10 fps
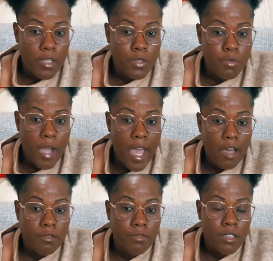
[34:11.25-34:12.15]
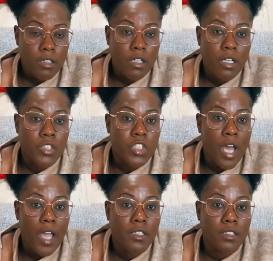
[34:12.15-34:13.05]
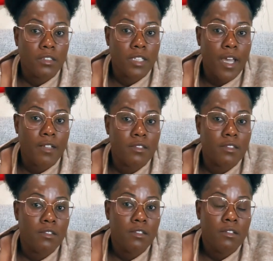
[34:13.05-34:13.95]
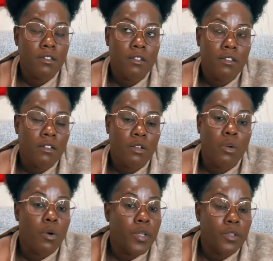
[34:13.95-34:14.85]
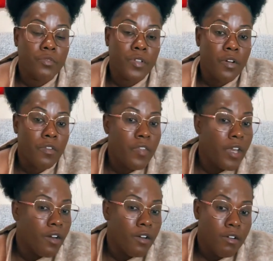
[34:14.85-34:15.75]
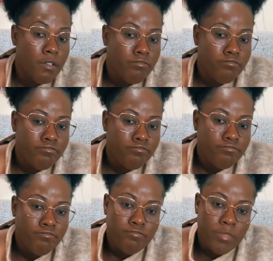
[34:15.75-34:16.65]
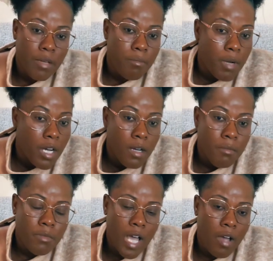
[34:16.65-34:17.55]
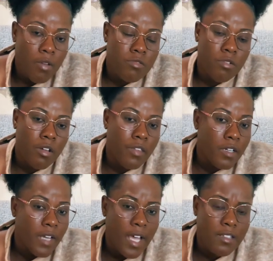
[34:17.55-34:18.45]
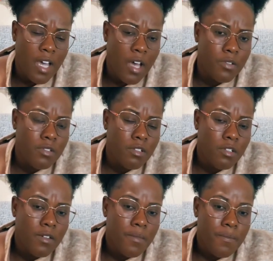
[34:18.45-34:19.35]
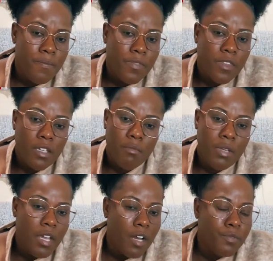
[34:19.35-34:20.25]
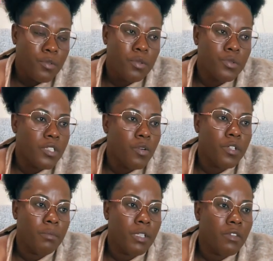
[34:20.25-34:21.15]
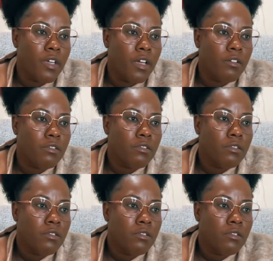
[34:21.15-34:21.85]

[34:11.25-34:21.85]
and you have a child that's going over their their mom house or their dad's house be careful who's going to be there.